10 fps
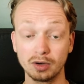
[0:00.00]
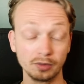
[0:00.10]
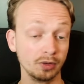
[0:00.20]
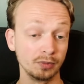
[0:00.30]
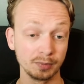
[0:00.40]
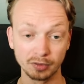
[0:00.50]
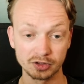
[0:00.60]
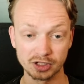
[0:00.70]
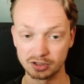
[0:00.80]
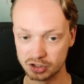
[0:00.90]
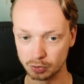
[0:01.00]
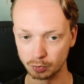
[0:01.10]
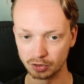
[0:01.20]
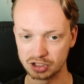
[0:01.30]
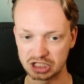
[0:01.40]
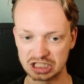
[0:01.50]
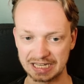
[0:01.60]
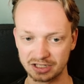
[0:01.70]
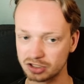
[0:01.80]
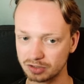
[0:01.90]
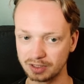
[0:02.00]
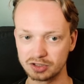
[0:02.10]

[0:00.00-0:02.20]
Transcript: of the project source /, right?